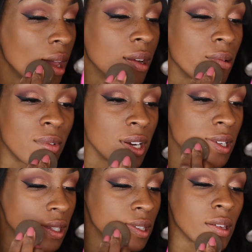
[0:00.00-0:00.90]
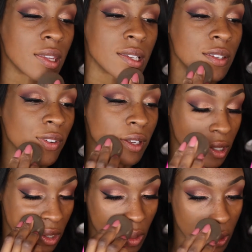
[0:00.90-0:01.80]
And I wouldn't say this
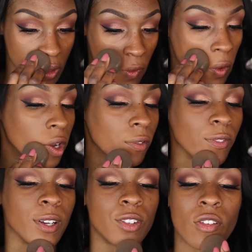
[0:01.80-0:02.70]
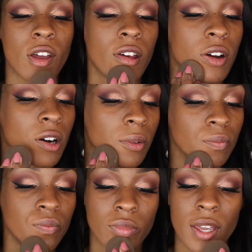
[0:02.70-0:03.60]
foundation is full coverage at all.
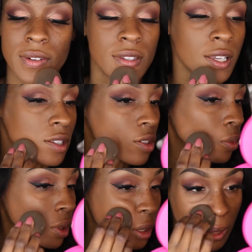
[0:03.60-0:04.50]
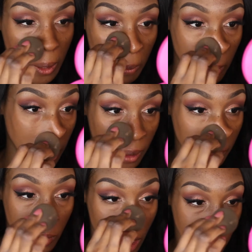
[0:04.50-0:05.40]
I would say it's a really good
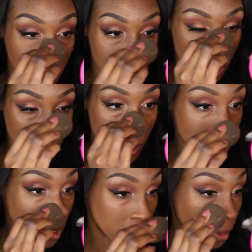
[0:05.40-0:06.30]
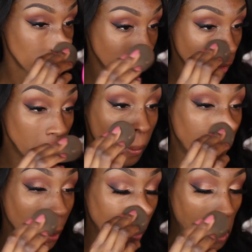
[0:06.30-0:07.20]
medium coverage, possibly full,
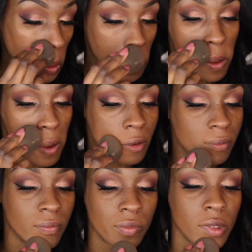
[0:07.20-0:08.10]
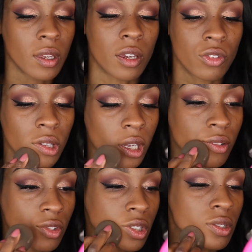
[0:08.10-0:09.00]
but I feel like you
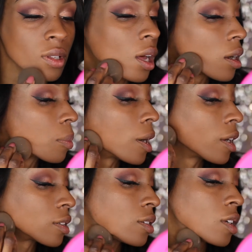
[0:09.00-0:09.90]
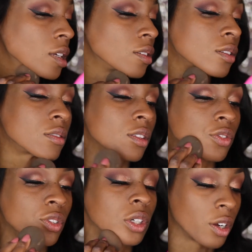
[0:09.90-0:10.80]
have to use a lot of product to get the
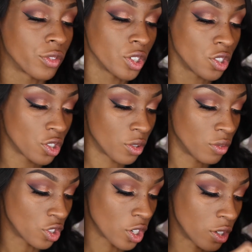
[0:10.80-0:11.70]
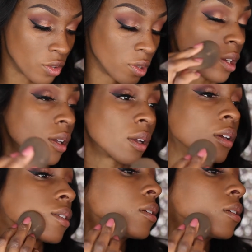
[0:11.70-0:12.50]
full coverage, which I don't like.